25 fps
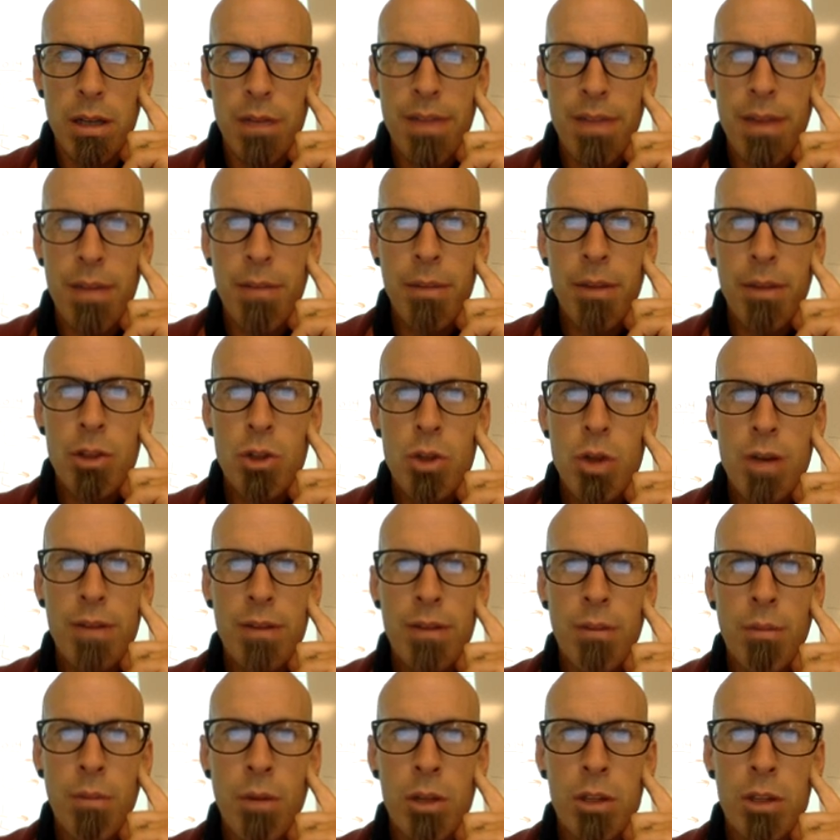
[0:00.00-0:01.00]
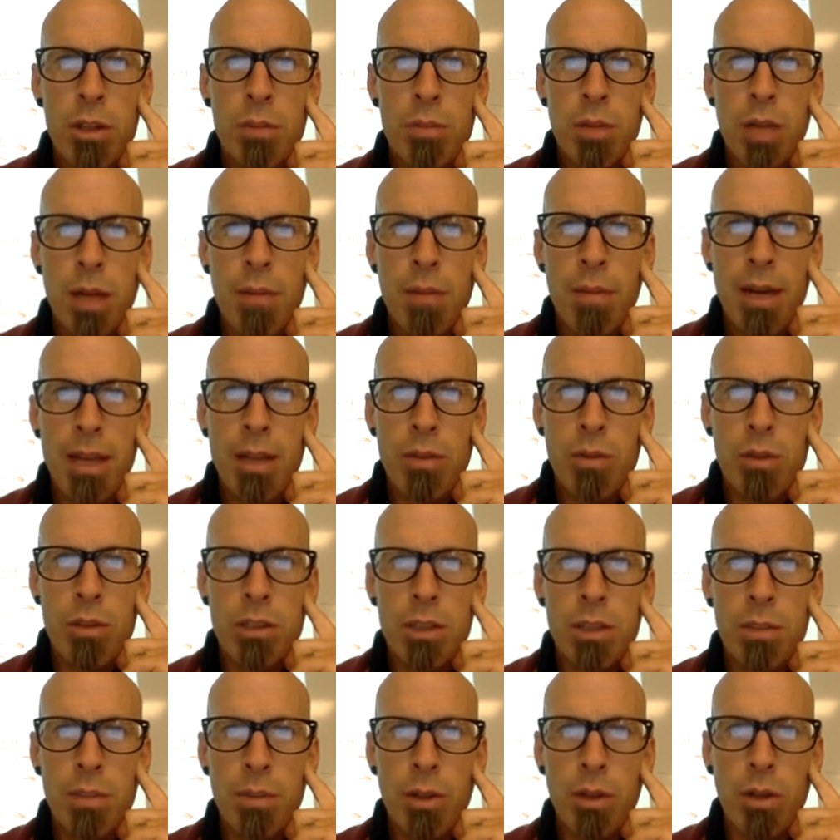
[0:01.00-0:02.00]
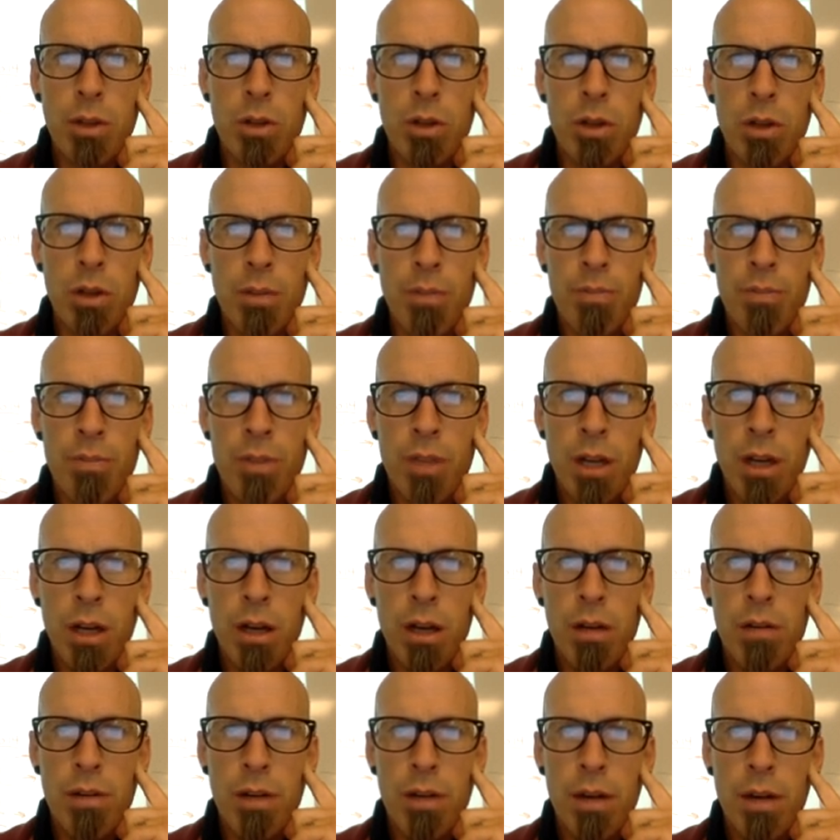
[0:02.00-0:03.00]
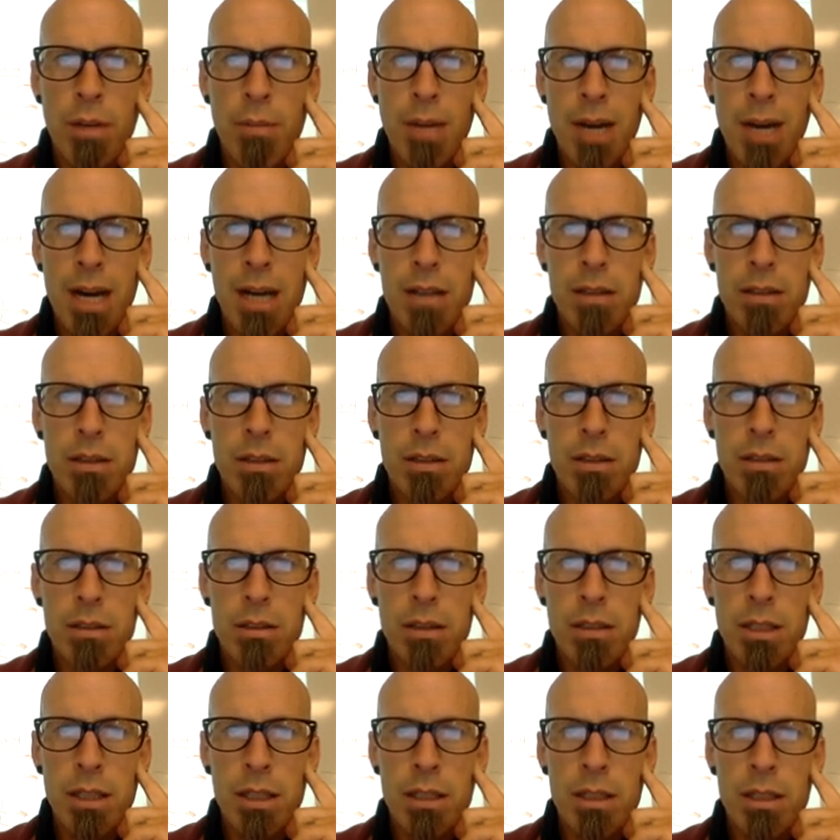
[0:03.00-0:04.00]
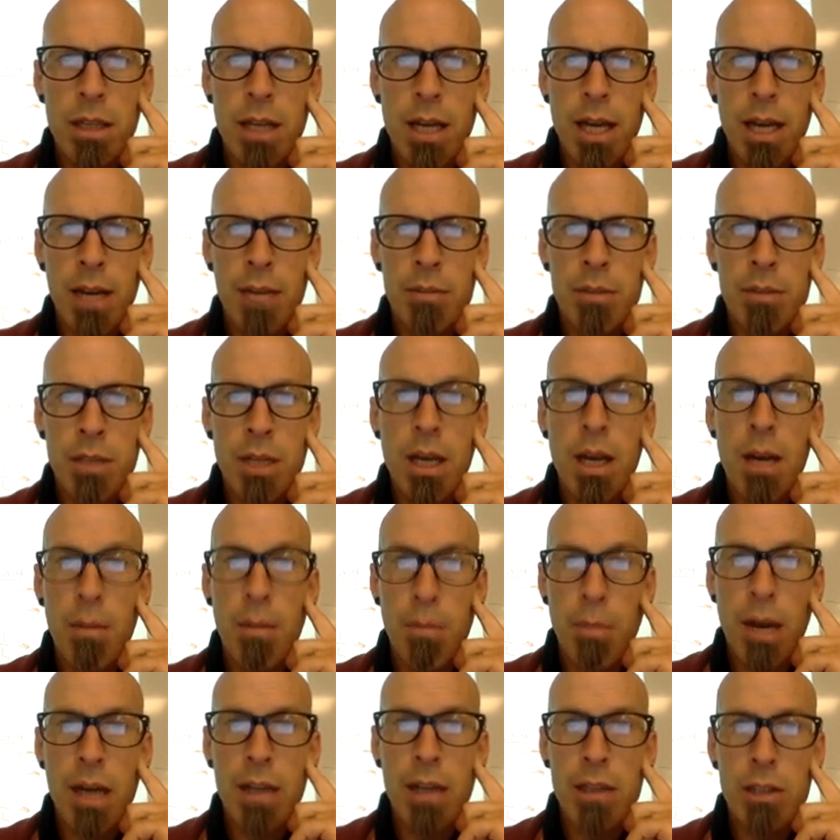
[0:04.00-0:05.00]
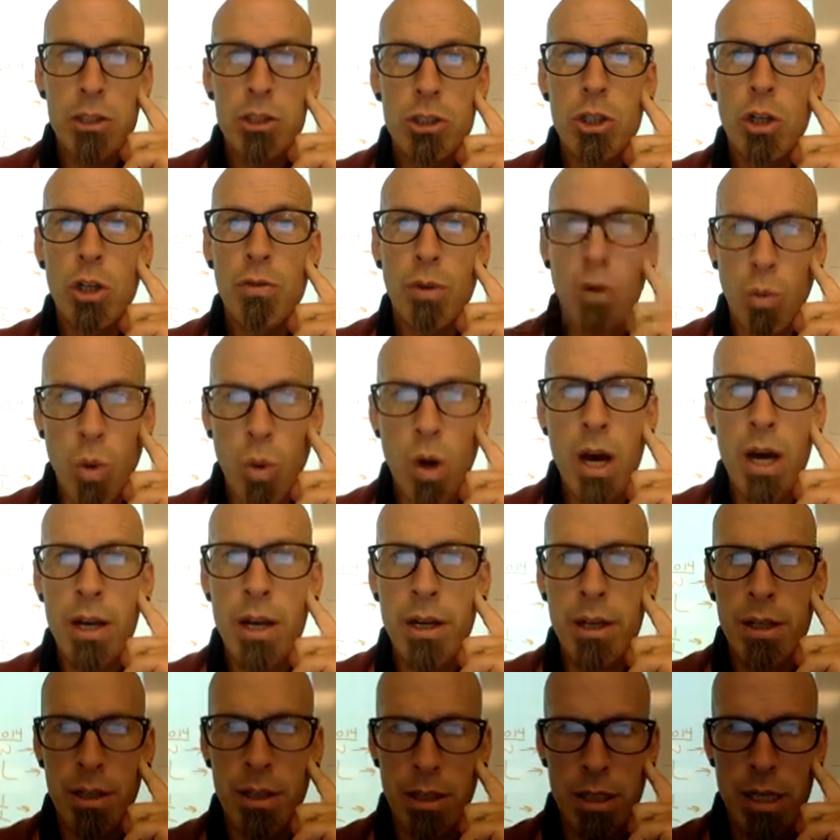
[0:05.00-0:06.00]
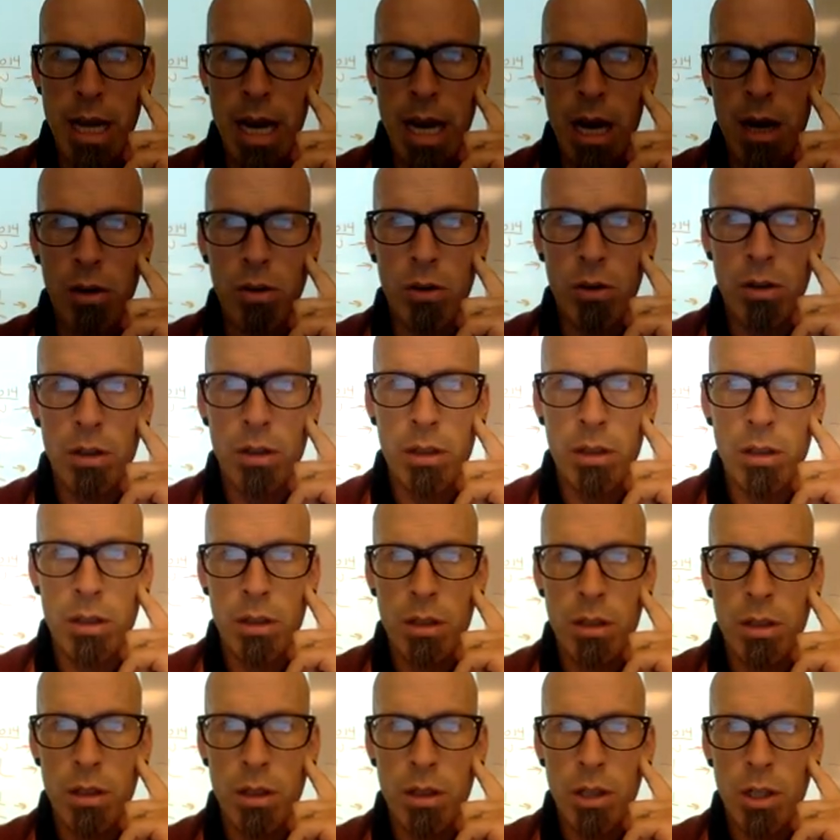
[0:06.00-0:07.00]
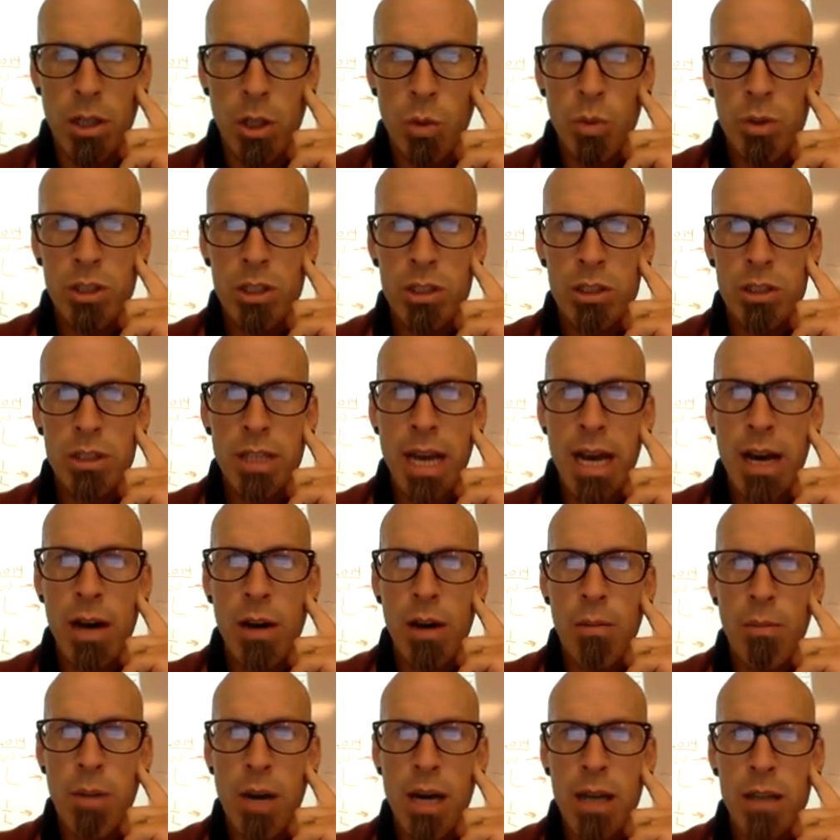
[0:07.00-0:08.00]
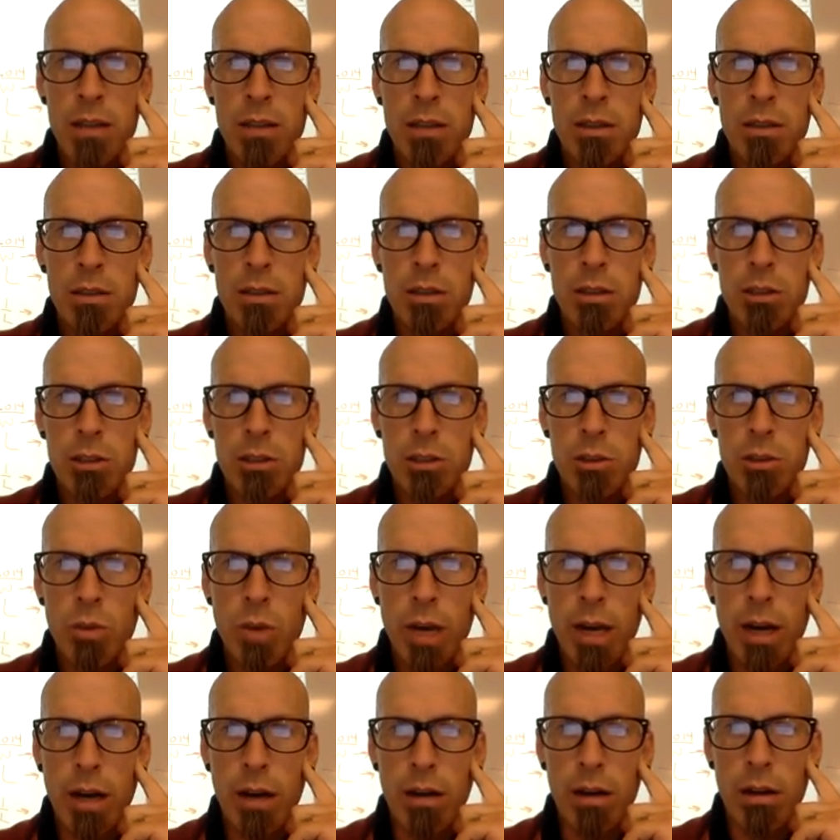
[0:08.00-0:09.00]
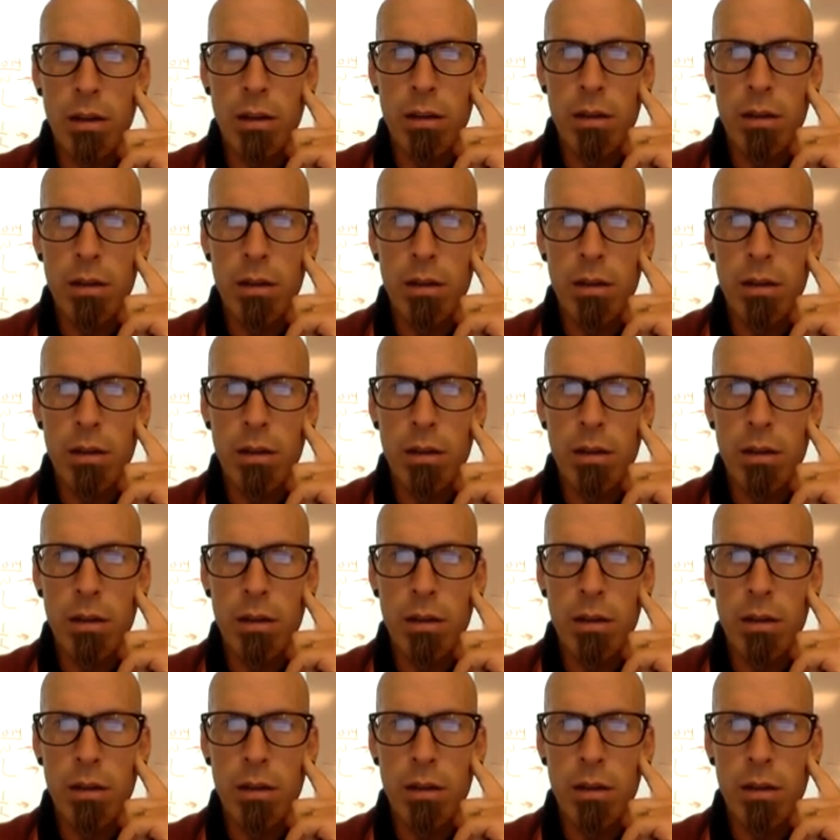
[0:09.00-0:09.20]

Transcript: that means you have to multiply by the reciprocal of boxes times boxes over 1 now, which is now boxes squared.